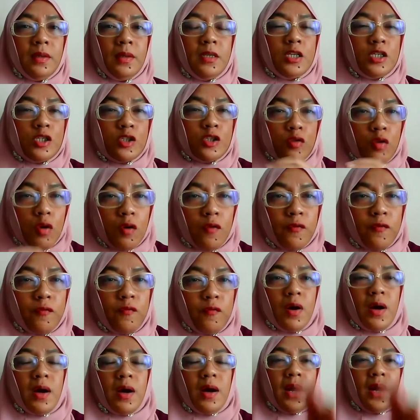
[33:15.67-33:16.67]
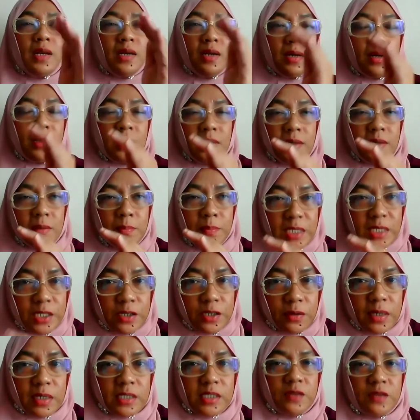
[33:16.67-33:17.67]
the soft one the, the
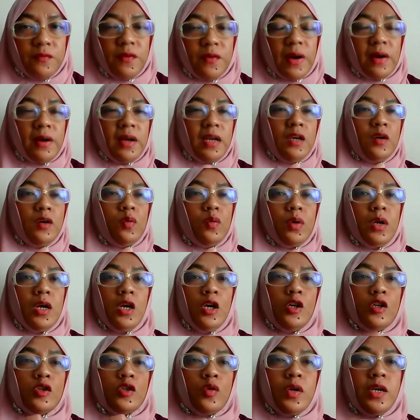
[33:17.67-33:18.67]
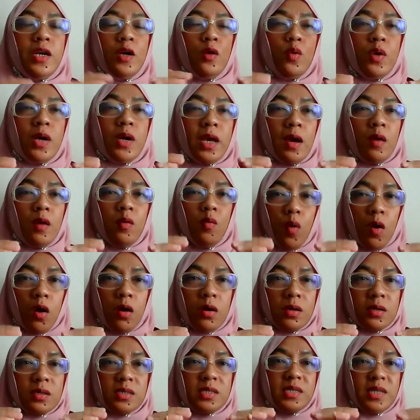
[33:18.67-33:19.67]
material is very good so you can
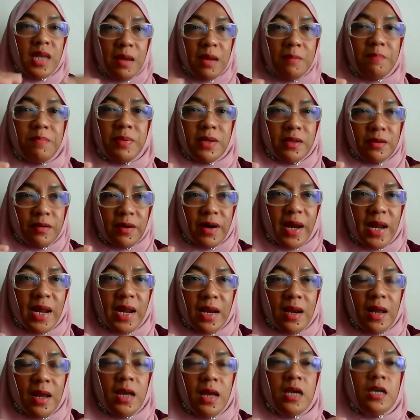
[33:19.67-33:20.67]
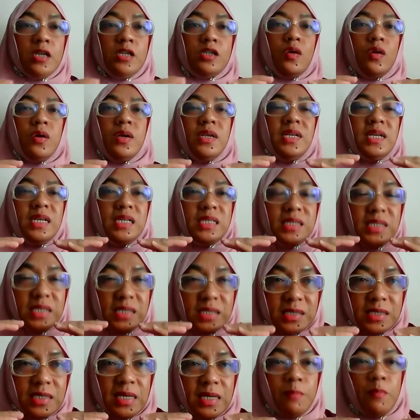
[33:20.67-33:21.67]
walk stable right so this
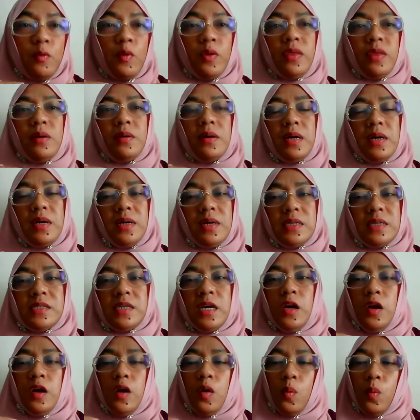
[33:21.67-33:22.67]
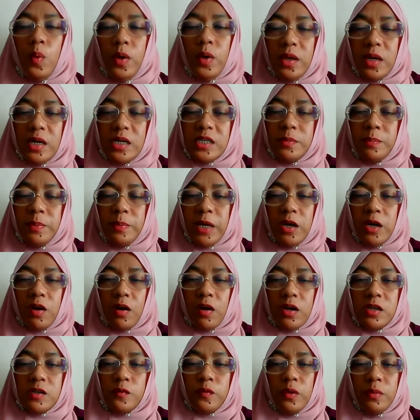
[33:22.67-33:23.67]
is same with us with us
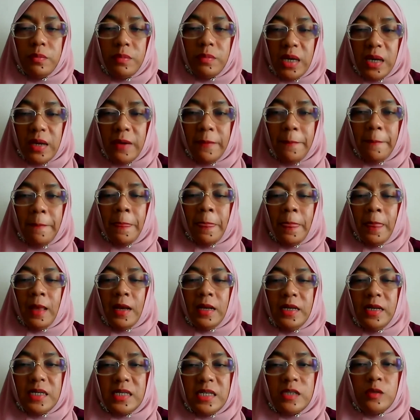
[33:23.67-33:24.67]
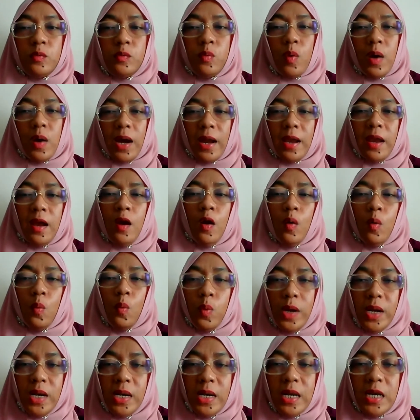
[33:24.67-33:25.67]
because for me this is why
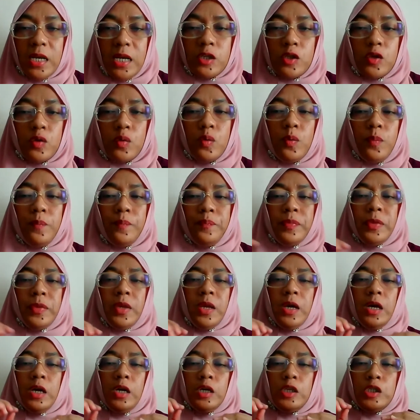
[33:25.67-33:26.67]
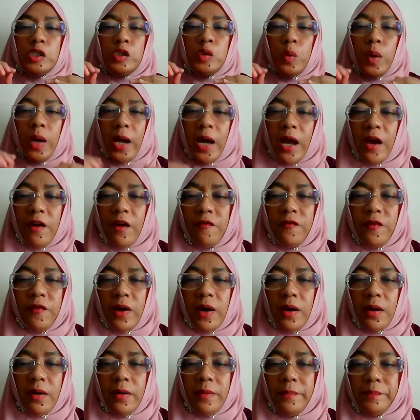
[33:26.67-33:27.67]
we need to to have,
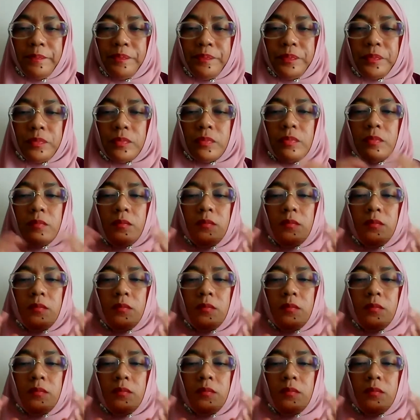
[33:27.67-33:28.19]
um,